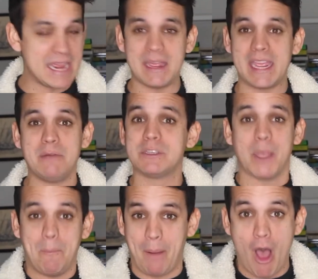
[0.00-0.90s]
He was
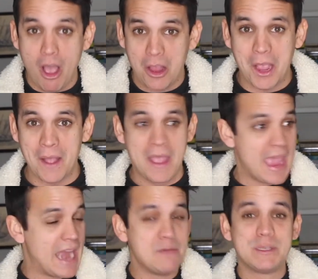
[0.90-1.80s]
a punk.
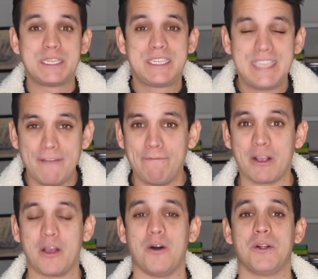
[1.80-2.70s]
And it was
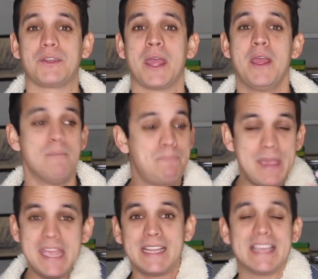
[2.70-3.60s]
difficult
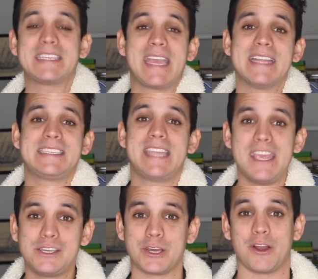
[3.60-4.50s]
being this kid's
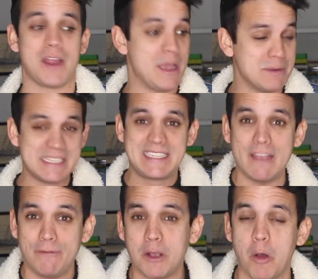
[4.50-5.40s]
teacher. It was
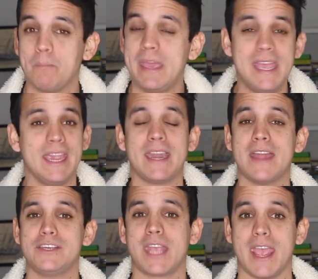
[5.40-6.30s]
difficult being an
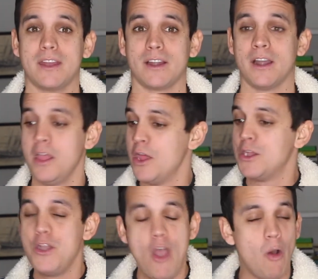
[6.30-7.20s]
educator
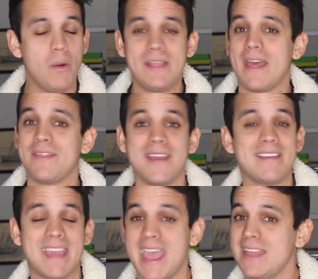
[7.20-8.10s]
knowing that this
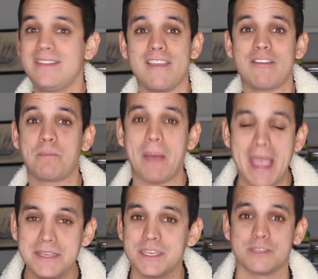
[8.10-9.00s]
kid
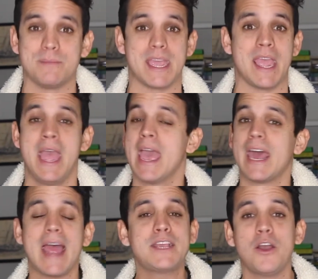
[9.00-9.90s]
despises me.
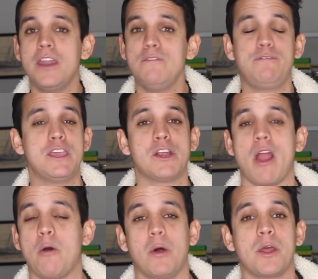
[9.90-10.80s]
And I couldn't figure
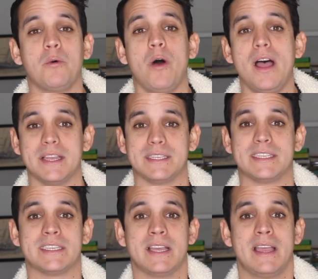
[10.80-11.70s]
out what it was.